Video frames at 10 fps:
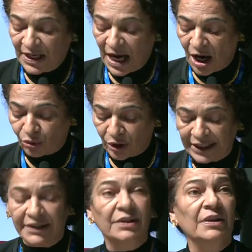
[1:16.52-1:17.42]
How
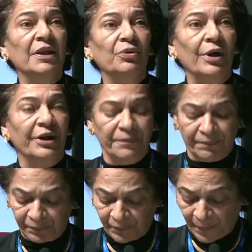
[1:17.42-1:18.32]
right they were.
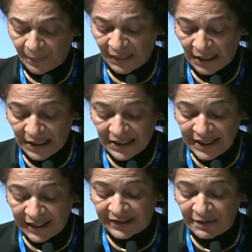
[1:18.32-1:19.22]

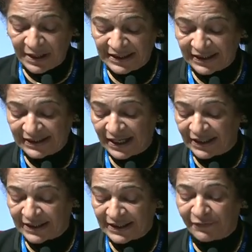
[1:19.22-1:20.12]
Yet the basic
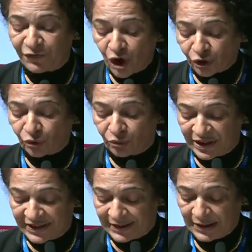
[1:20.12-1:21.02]
science have not
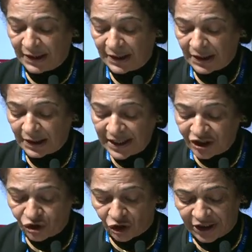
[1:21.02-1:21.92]
always
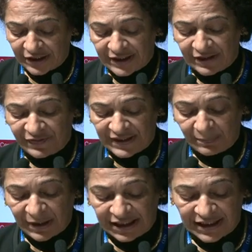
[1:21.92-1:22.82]
enjoyed the
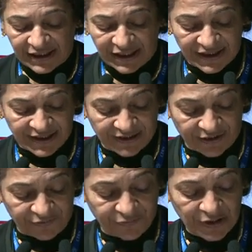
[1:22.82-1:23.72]
visibility they
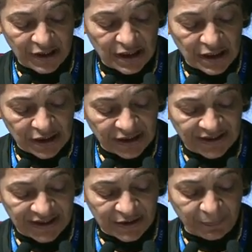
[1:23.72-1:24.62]
deserve.
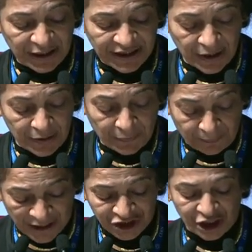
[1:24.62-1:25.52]
This is part uh,
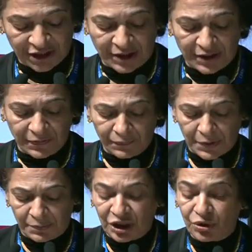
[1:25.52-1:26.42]
partially
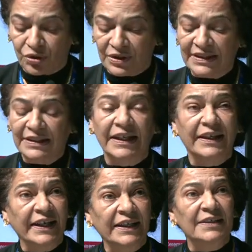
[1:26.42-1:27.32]
because
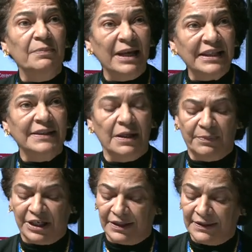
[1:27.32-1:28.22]
decades may
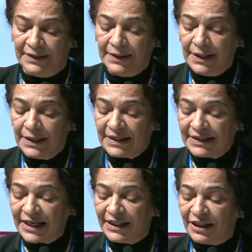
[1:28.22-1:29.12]
separate a
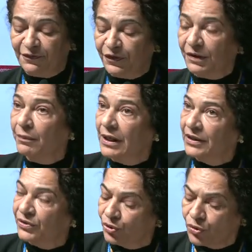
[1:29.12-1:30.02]
scientific
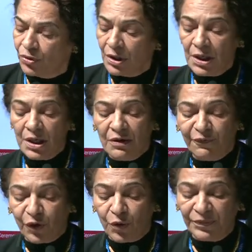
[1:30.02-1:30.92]
breakthrough
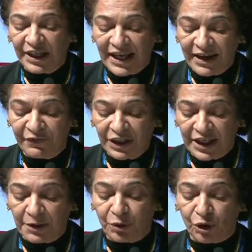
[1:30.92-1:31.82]
from the
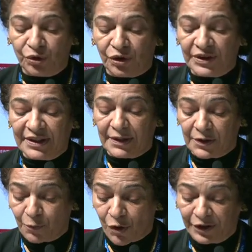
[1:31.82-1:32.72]
everyday products
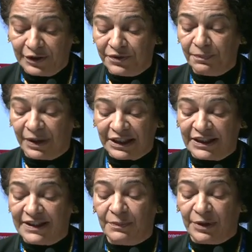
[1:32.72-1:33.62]
spawned by
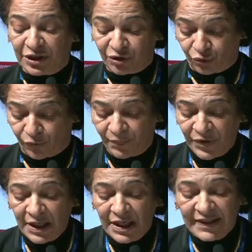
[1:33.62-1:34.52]
this breakthrough,
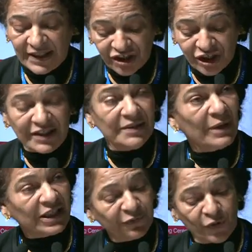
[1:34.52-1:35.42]
such as
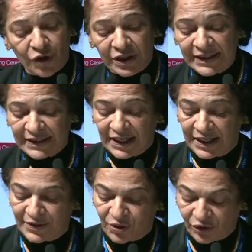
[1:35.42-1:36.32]
smartphones
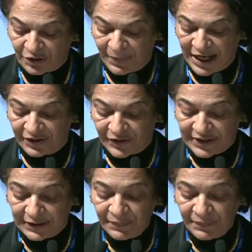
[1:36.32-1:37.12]
and solar panels.